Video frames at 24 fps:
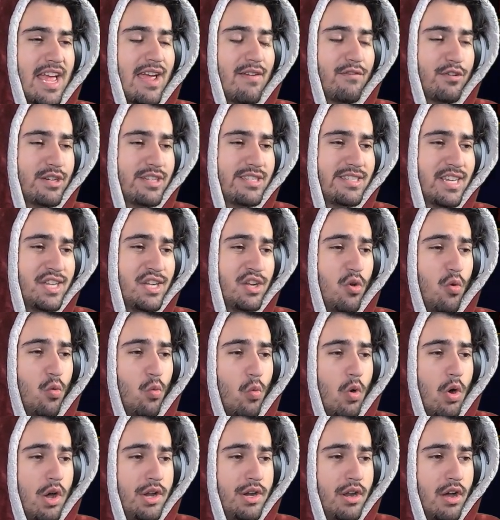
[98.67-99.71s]
every single
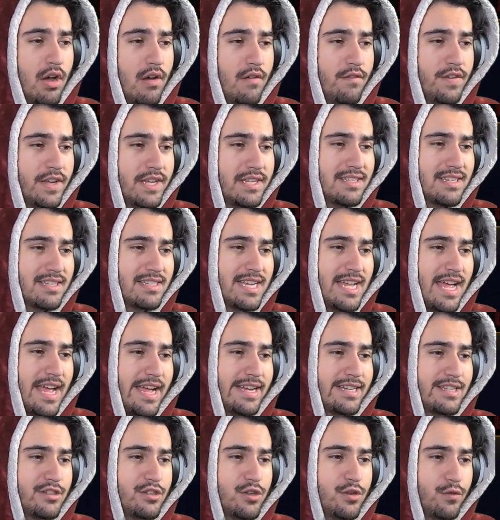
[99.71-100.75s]
one of his
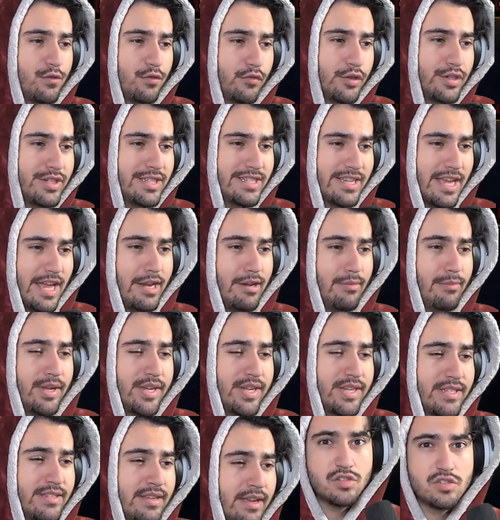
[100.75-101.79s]
attacks to freeze
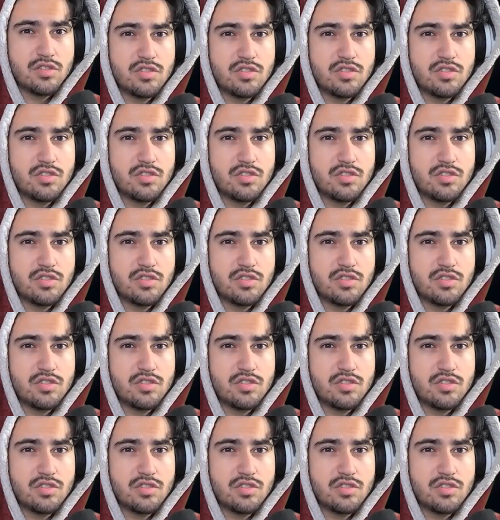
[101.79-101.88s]
enemies.